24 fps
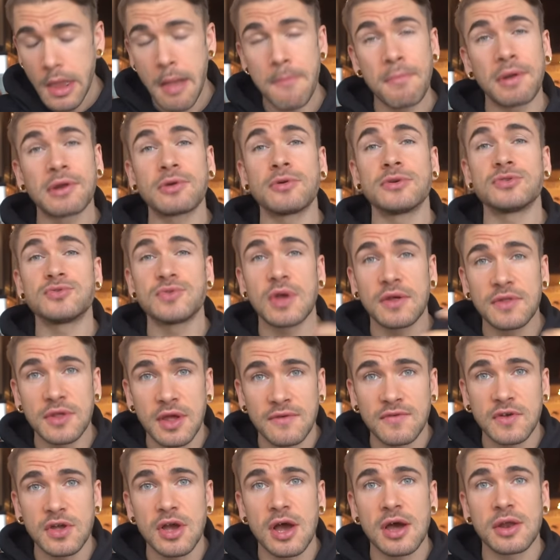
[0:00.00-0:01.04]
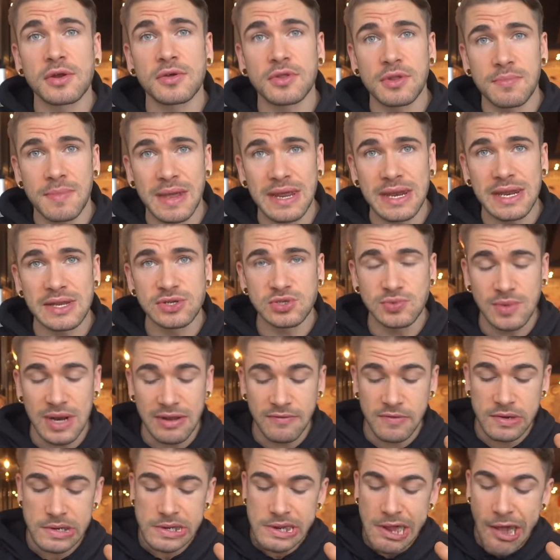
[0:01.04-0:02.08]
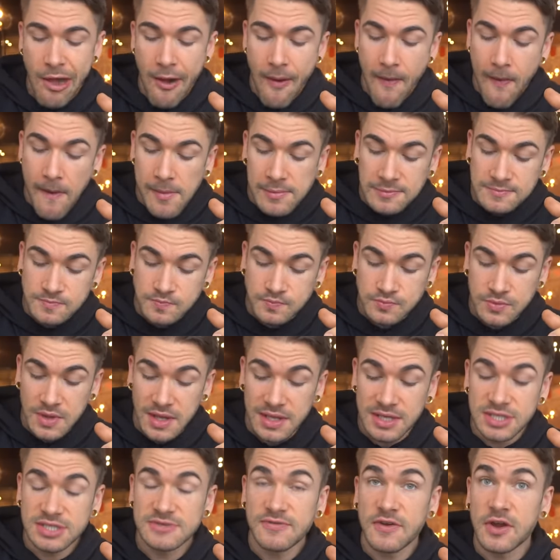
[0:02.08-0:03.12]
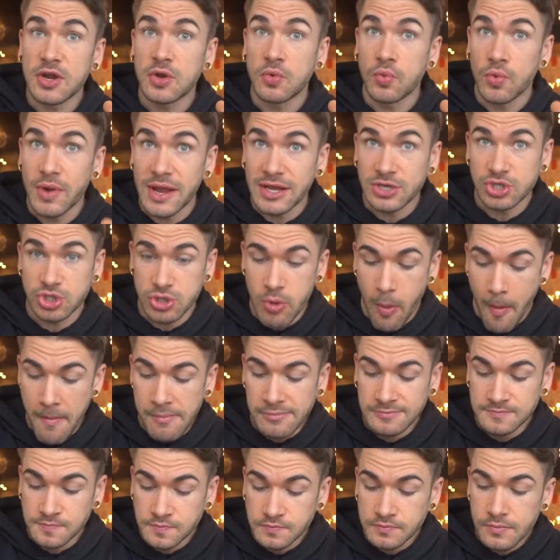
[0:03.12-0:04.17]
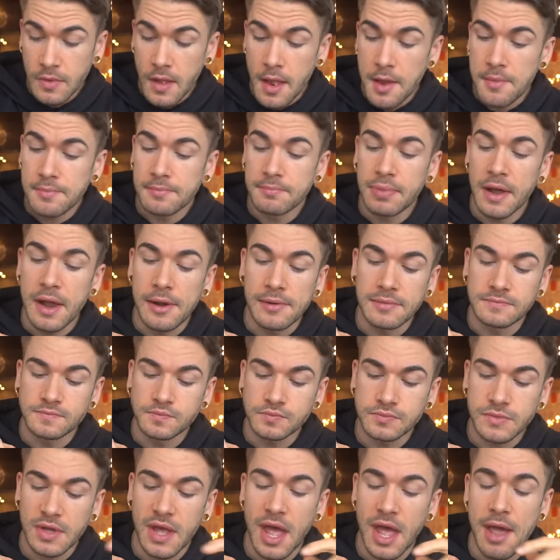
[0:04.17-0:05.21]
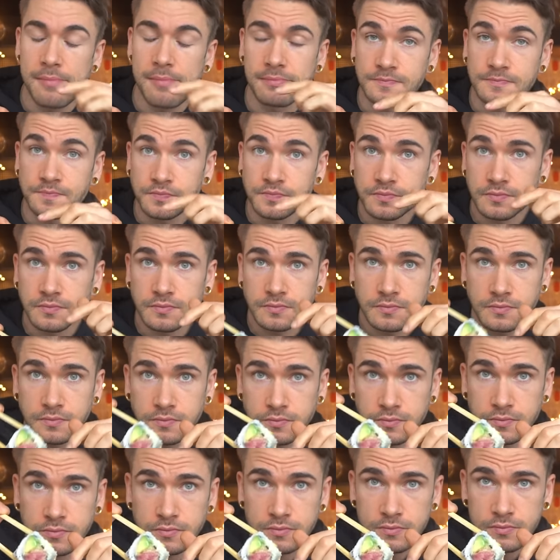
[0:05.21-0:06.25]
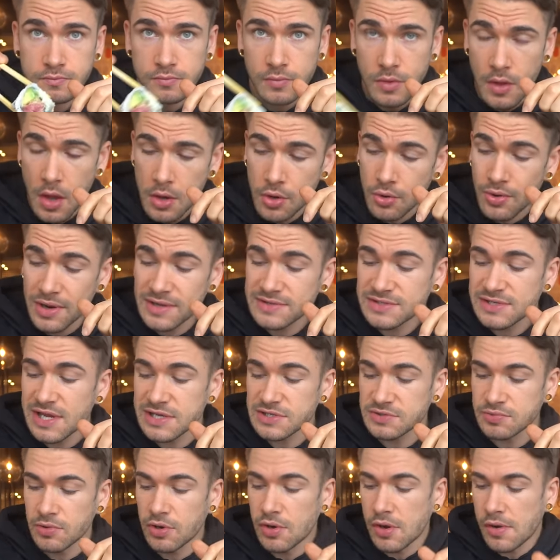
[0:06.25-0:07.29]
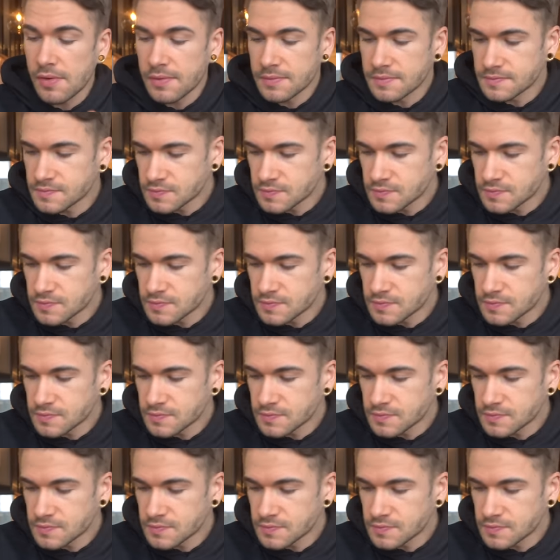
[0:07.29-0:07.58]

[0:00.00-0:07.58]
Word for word: But of course, with all the avocado, the mayonnaise, whatever, it is very rich. But again, great size roll.